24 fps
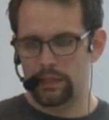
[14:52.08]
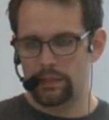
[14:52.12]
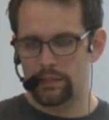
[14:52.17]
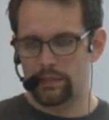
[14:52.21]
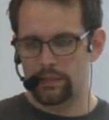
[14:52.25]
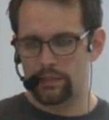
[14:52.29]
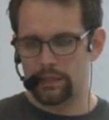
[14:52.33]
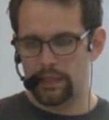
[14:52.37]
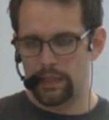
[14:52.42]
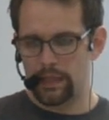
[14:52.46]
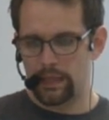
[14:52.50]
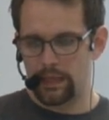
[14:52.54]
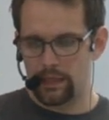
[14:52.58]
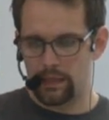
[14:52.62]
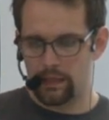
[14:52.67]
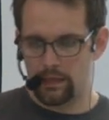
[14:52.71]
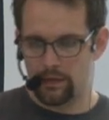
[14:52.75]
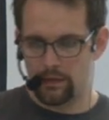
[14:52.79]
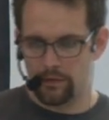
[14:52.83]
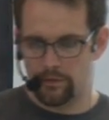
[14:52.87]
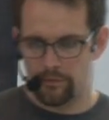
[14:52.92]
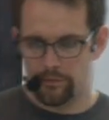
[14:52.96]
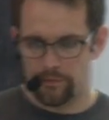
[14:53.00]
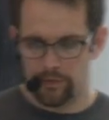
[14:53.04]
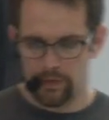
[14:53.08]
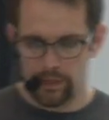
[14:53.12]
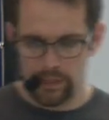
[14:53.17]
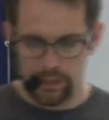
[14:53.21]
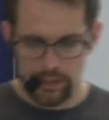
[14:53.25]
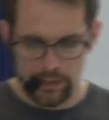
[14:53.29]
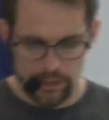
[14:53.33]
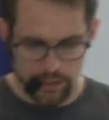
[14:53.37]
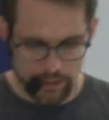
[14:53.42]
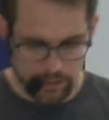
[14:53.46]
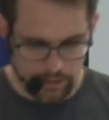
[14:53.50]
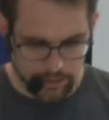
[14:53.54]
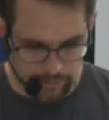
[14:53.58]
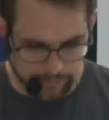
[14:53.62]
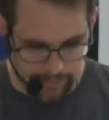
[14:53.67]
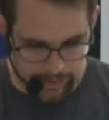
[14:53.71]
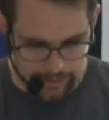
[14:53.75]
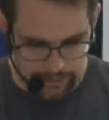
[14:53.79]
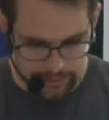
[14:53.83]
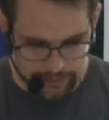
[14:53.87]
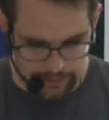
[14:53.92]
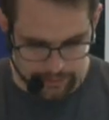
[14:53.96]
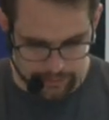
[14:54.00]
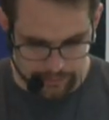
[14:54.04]
say for each
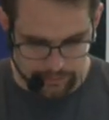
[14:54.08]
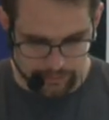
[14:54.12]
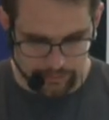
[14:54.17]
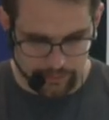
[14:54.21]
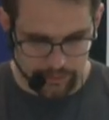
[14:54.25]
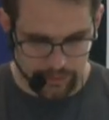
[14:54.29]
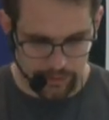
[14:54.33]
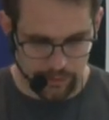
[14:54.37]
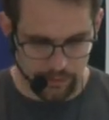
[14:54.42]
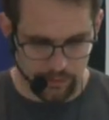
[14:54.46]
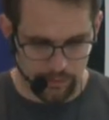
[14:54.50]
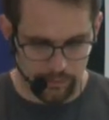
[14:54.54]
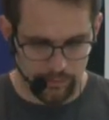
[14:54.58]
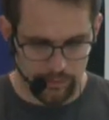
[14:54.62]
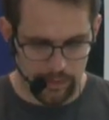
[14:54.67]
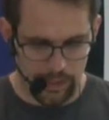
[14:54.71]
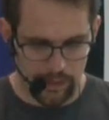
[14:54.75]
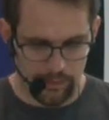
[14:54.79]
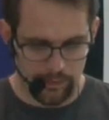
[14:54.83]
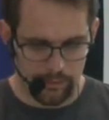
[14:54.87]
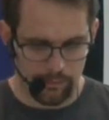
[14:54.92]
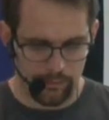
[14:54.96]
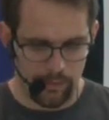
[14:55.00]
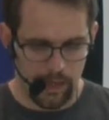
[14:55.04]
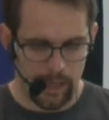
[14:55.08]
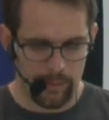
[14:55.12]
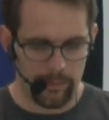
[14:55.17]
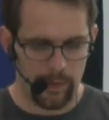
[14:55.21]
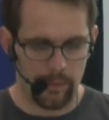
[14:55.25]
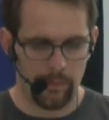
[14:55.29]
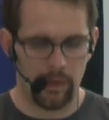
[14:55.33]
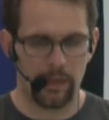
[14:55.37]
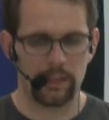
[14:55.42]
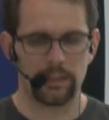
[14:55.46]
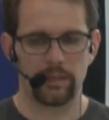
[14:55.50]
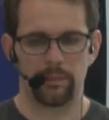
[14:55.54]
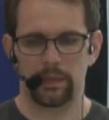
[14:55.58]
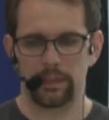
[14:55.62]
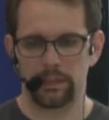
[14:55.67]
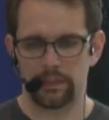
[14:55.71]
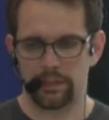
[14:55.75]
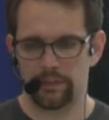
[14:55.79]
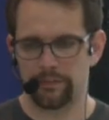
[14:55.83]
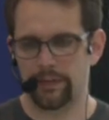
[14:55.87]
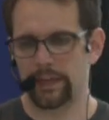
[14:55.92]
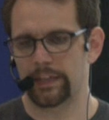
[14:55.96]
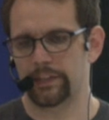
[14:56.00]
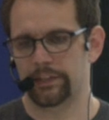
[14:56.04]
intervention, so there might be multiple
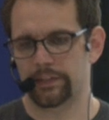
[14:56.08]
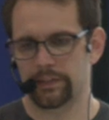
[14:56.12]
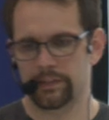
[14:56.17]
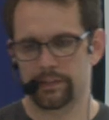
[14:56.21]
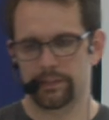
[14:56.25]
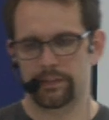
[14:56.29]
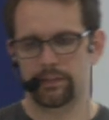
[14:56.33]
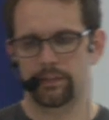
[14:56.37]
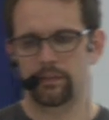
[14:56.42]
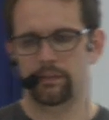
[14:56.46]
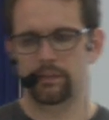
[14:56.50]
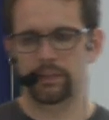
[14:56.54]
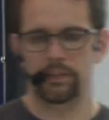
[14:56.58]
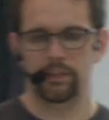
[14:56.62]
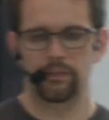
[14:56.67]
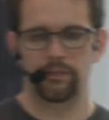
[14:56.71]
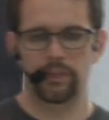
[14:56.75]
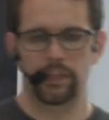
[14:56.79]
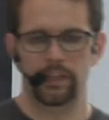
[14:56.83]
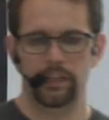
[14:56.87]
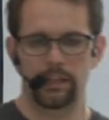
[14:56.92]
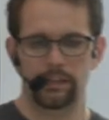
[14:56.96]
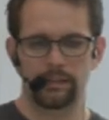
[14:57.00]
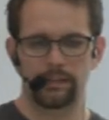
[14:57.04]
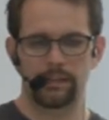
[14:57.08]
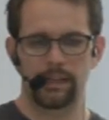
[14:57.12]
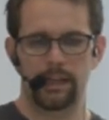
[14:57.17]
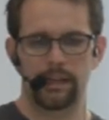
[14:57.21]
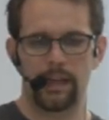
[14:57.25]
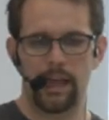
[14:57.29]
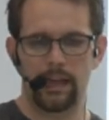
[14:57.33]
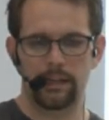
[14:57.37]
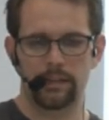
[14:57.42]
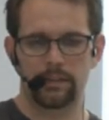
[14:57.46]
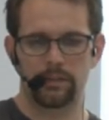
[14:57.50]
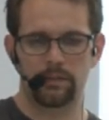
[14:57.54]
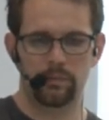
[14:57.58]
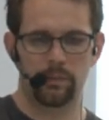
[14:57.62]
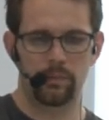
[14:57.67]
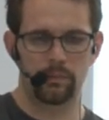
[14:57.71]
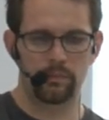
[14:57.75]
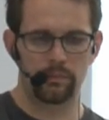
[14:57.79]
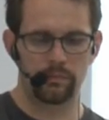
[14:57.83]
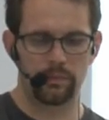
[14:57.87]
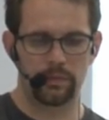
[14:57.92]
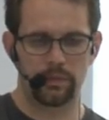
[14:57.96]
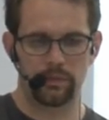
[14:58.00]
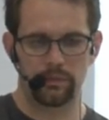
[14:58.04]
interventions. So you intervene and set X to
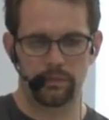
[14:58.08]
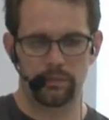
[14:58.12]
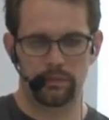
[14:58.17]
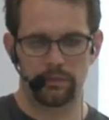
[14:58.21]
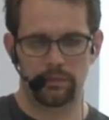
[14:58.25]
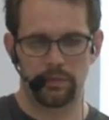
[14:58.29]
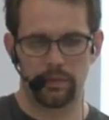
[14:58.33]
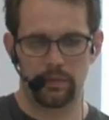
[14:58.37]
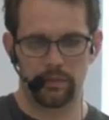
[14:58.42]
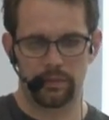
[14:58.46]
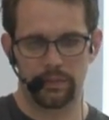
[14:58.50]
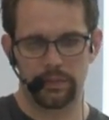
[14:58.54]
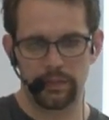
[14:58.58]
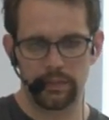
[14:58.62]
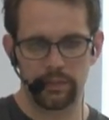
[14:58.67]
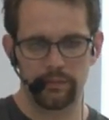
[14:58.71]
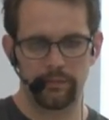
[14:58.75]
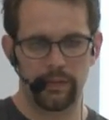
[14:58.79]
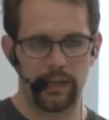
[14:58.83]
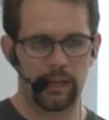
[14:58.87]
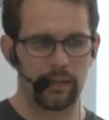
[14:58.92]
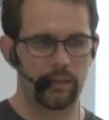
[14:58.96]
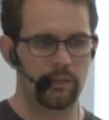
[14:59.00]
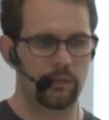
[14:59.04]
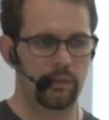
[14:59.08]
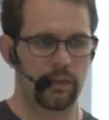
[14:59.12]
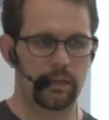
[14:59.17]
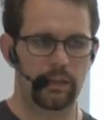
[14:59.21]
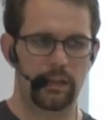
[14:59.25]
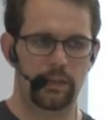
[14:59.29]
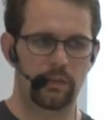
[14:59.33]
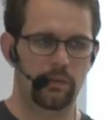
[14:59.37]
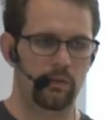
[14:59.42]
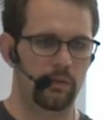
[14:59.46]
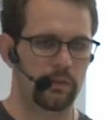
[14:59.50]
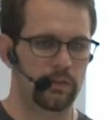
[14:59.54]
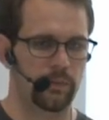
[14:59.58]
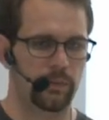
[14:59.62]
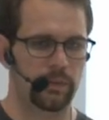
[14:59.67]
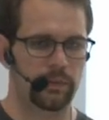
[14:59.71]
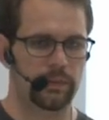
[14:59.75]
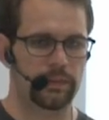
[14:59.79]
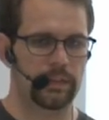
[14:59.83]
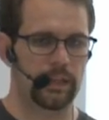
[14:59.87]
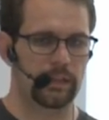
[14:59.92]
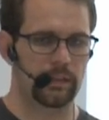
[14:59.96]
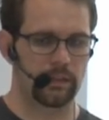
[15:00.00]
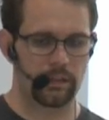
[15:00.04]
a certain value, and then you also want
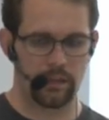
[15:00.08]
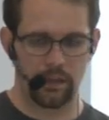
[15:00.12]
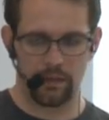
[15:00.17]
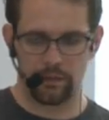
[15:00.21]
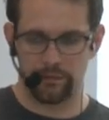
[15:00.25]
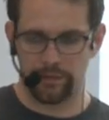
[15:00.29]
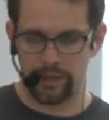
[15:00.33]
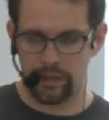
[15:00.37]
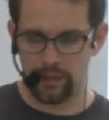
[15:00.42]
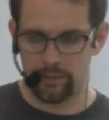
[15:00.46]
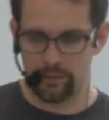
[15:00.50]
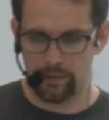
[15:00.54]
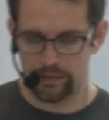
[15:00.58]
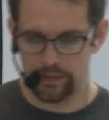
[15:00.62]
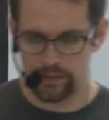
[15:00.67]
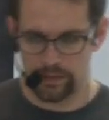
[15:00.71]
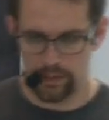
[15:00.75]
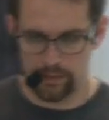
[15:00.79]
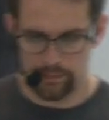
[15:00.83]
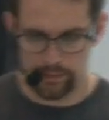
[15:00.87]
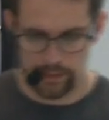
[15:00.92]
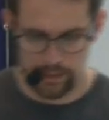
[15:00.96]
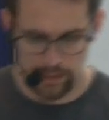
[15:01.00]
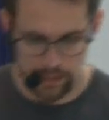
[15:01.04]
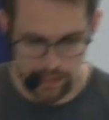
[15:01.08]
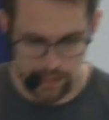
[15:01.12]
to set another variable to something